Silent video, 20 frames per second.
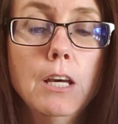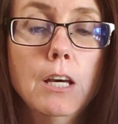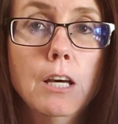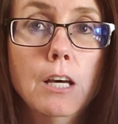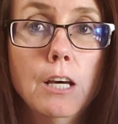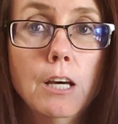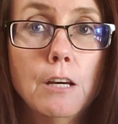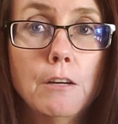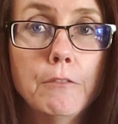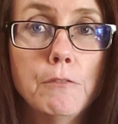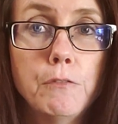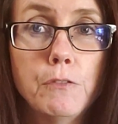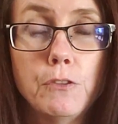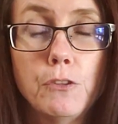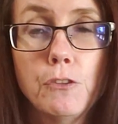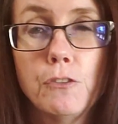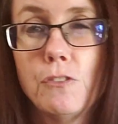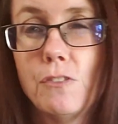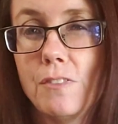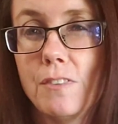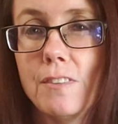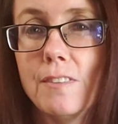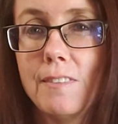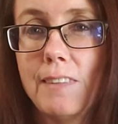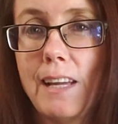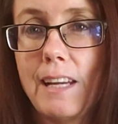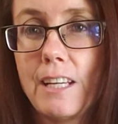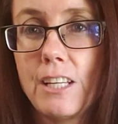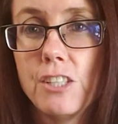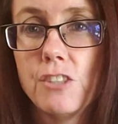for just
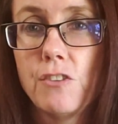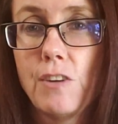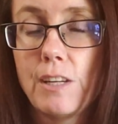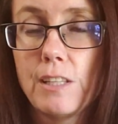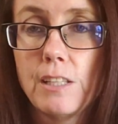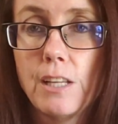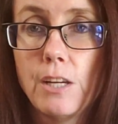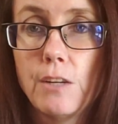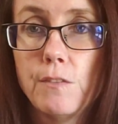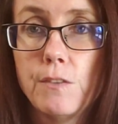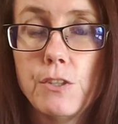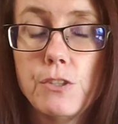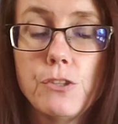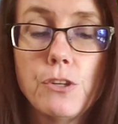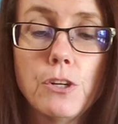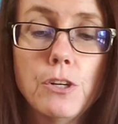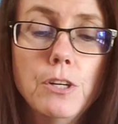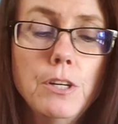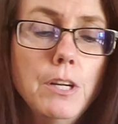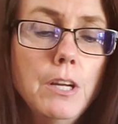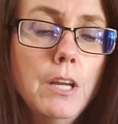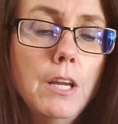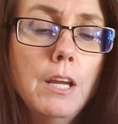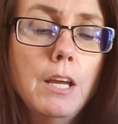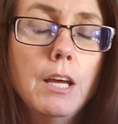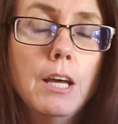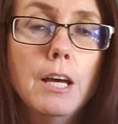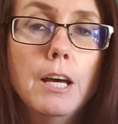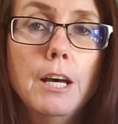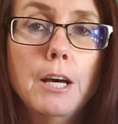snacking directly out of the jar.
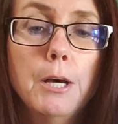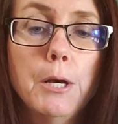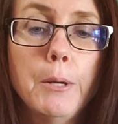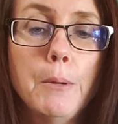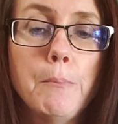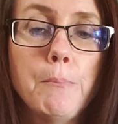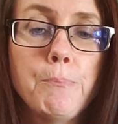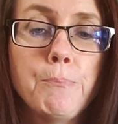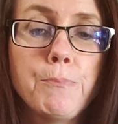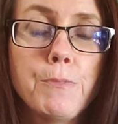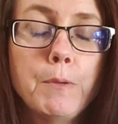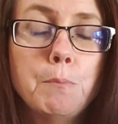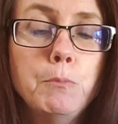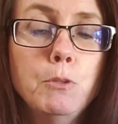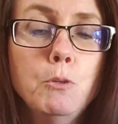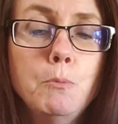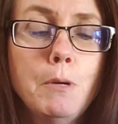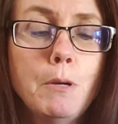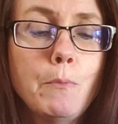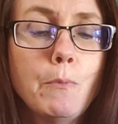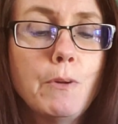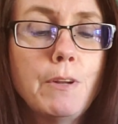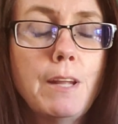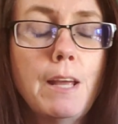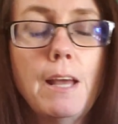The blueberry one